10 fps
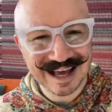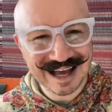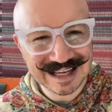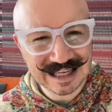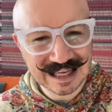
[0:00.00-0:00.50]

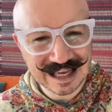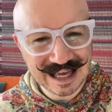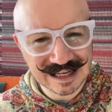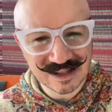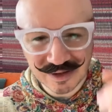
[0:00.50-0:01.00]
I
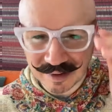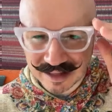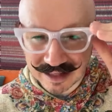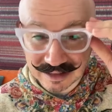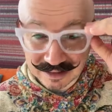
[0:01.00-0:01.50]
can talk
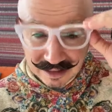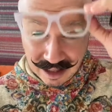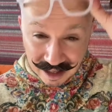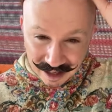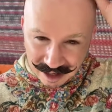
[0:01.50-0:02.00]
about
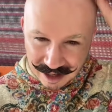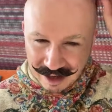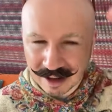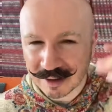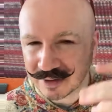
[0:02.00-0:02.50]

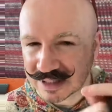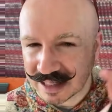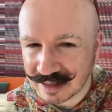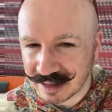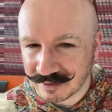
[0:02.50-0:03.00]
that. We'll
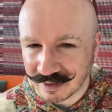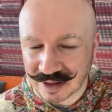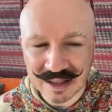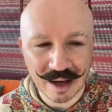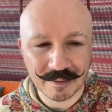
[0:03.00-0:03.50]
see if we've got
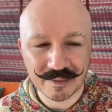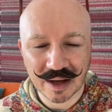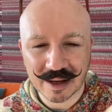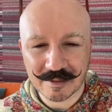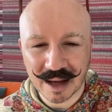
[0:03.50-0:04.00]
time.
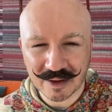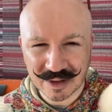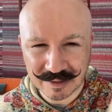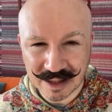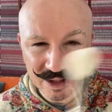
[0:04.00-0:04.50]
Otherwise, I
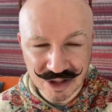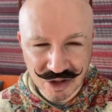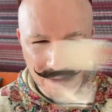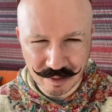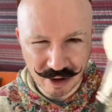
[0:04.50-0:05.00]
might just do
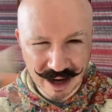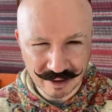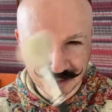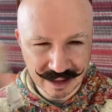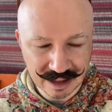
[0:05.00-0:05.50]
a brow
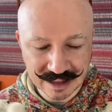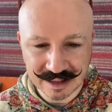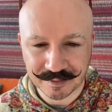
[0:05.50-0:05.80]
thing later.